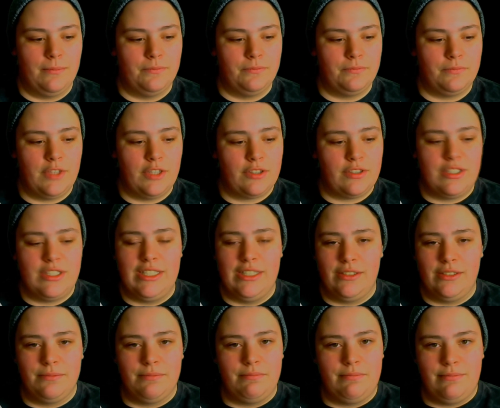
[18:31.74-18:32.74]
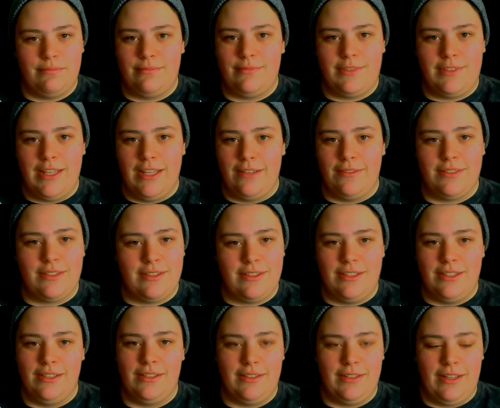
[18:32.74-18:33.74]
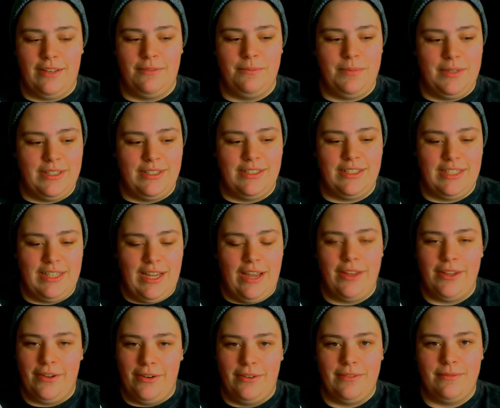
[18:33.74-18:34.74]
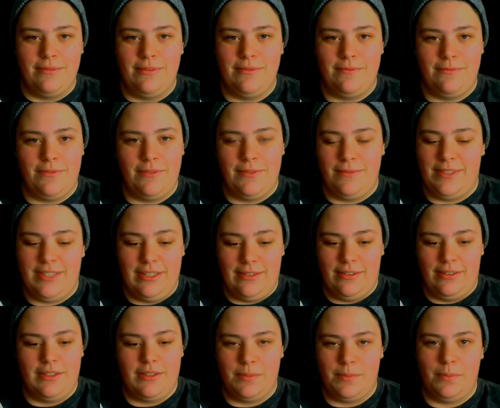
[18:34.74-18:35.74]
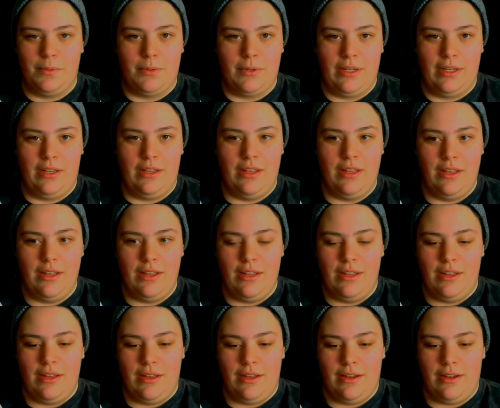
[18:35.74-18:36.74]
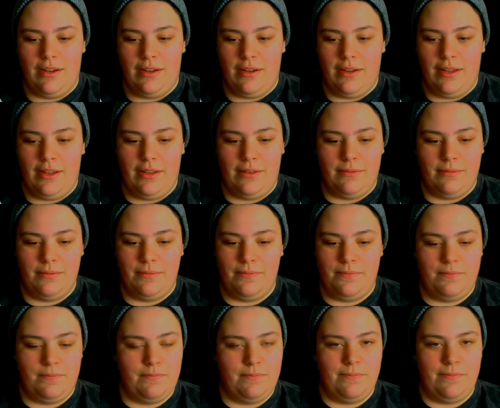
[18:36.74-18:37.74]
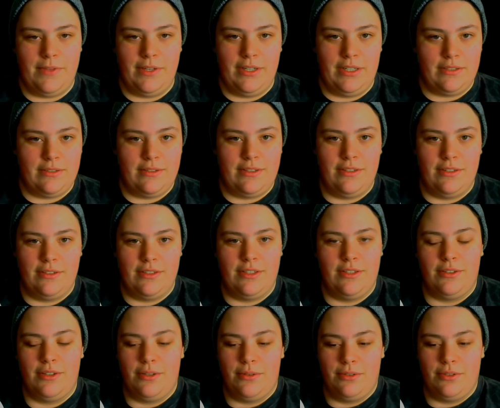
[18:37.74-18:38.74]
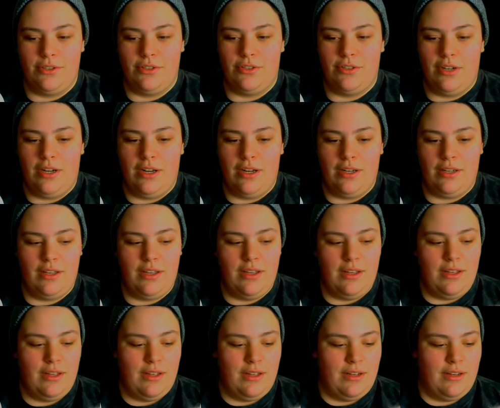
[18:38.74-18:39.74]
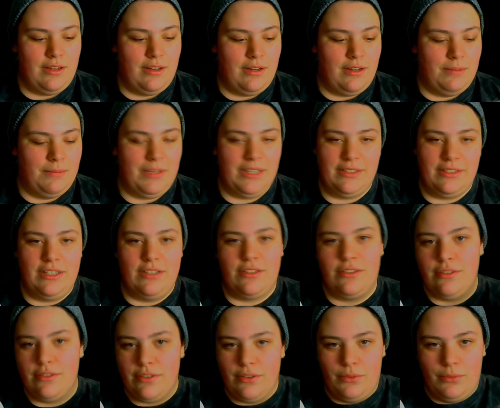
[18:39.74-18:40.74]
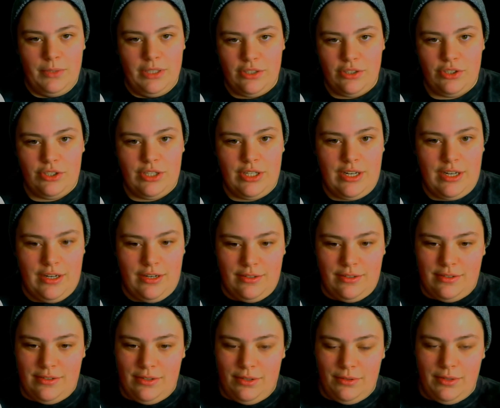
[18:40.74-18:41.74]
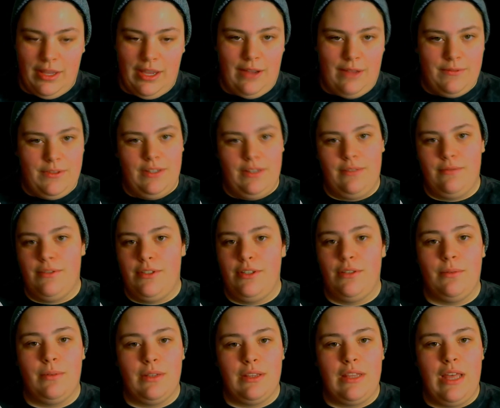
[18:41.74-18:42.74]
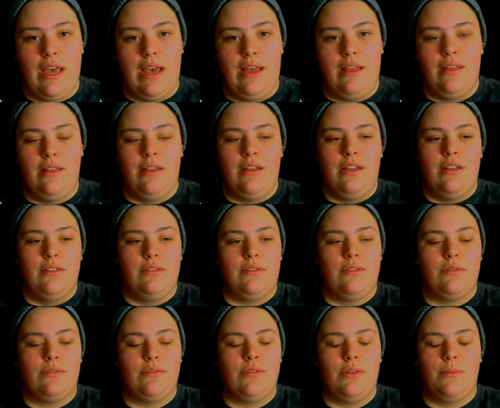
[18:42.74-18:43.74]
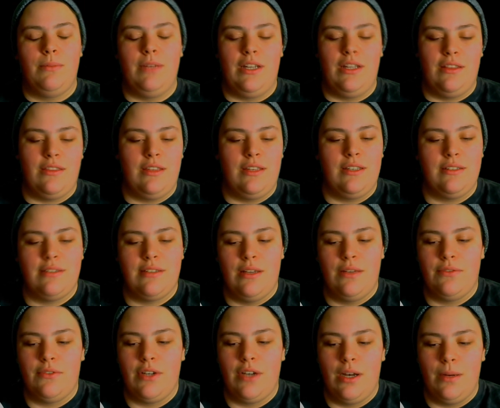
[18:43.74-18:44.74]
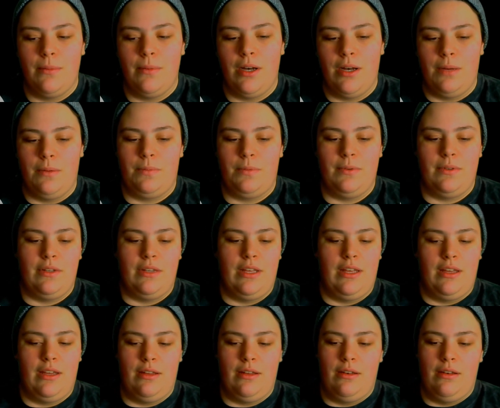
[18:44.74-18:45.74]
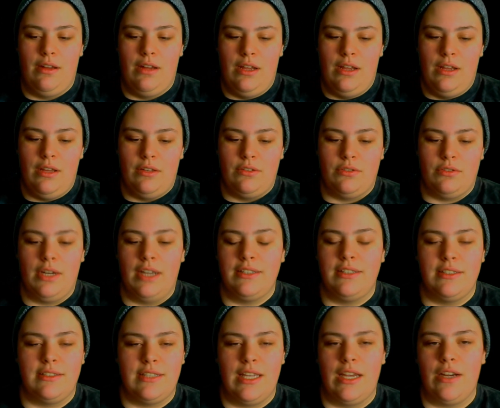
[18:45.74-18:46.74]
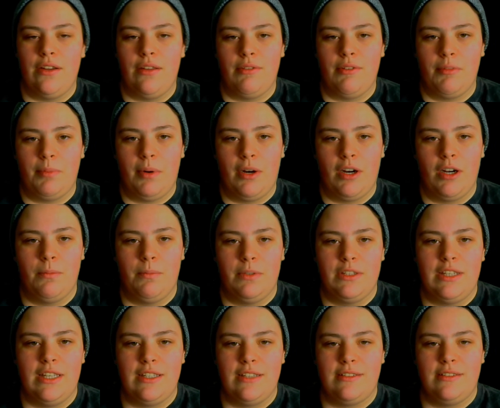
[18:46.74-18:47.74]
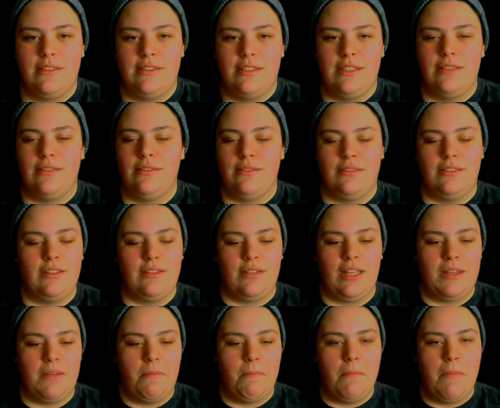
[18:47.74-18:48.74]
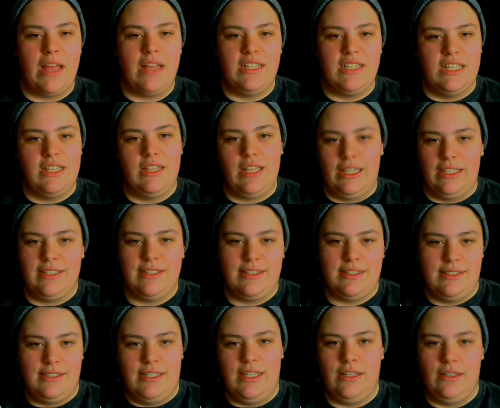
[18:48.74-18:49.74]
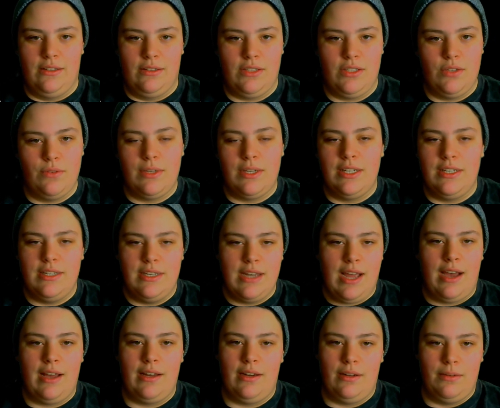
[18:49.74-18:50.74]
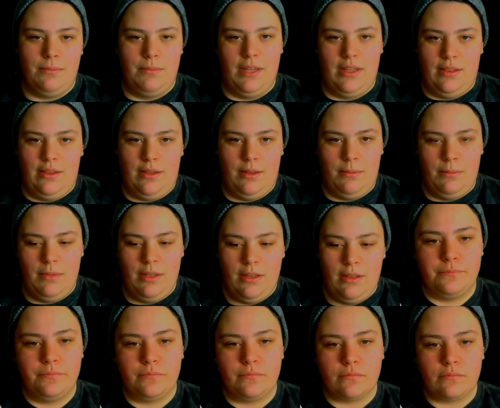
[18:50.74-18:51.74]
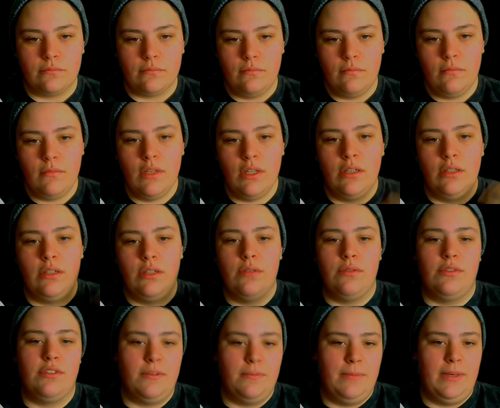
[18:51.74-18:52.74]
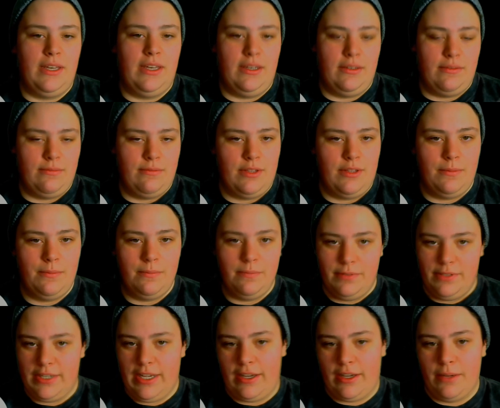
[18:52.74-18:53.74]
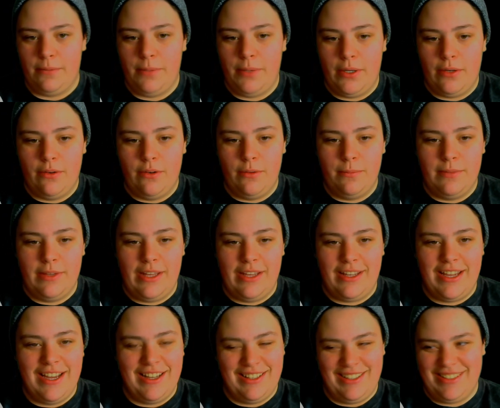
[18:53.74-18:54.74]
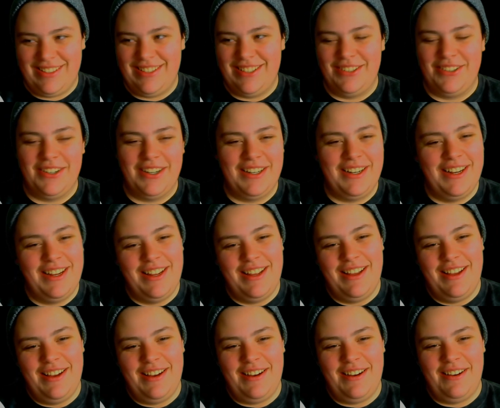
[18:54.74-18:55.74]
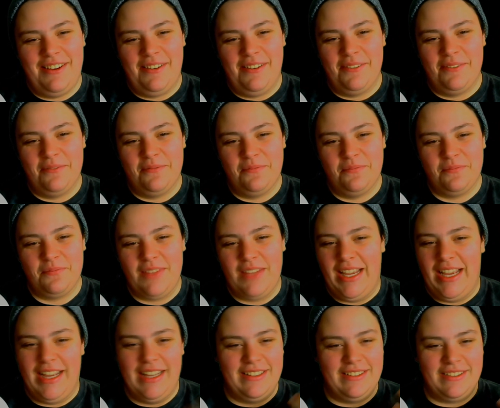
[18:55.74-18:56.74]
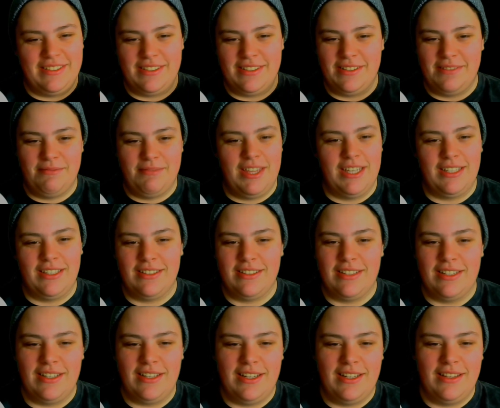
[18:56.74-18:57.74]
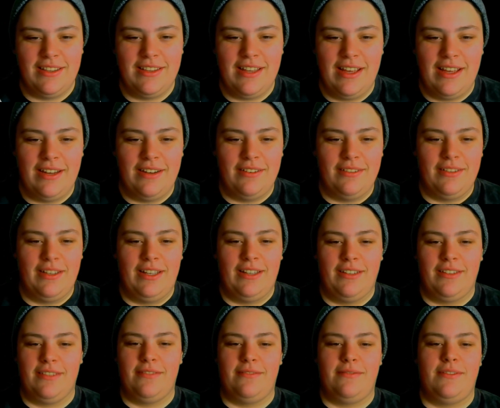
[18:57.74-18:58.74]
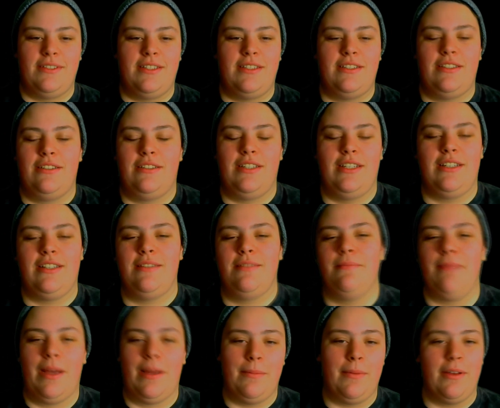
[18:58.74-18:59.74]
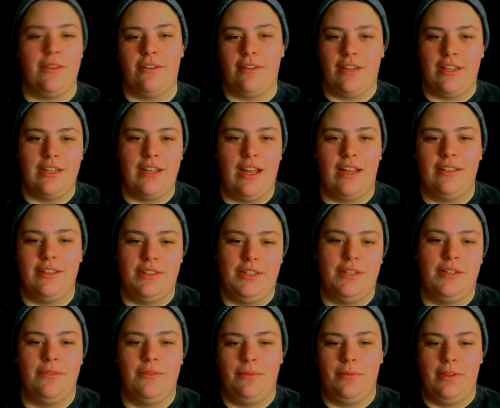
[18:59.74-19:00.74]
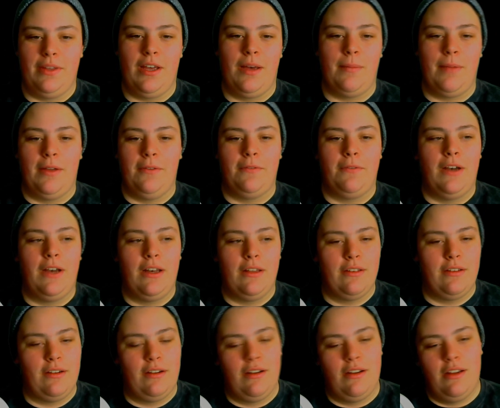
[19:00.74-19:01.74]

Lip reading: they still have been together till this point, and they're still going strong. My sister's in a wheelchair, so they have to deal with that. So many things have come up and tried to tear them apart, but they're like mended like steel. You cannot unmend them. You to Me, the second poem that Galaxy read, has things in it that are like, my mother cannot live without my father.